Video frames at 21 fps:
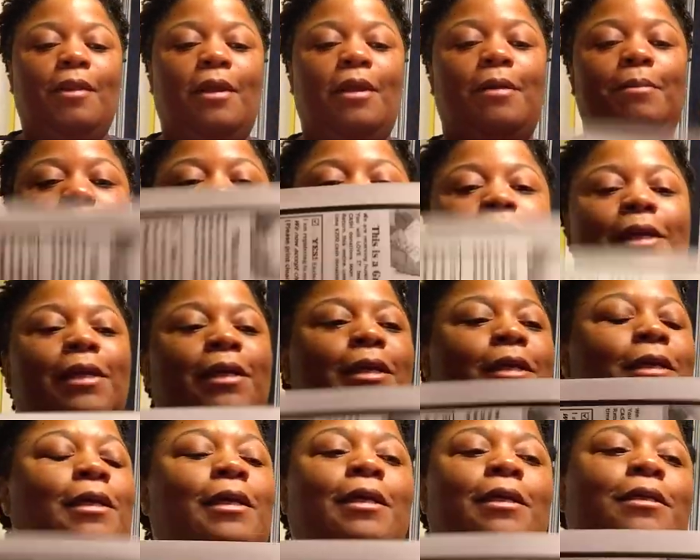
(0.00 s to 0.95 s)
I mean,
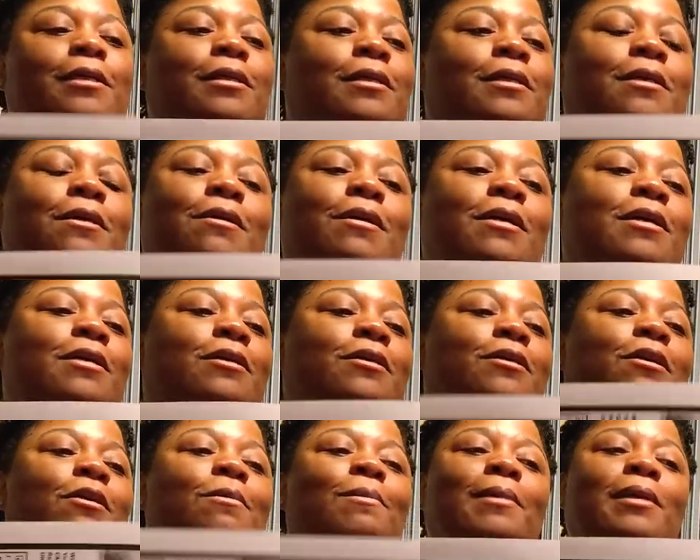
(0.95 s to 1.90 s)
it, it's
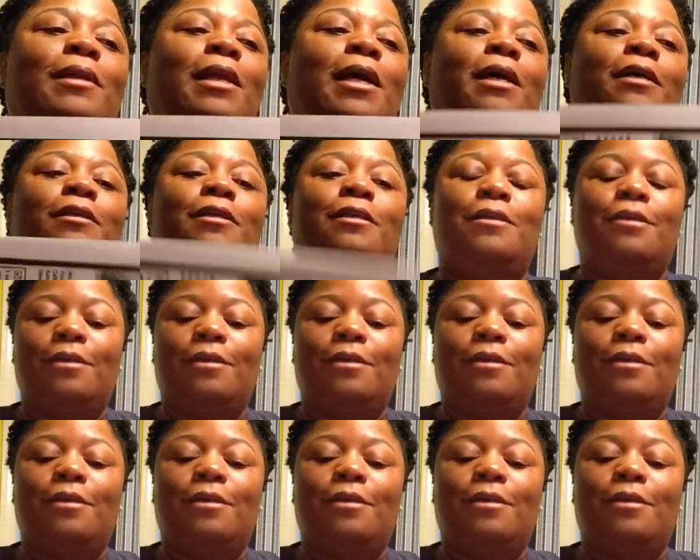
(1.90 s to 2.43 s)
so relaxing.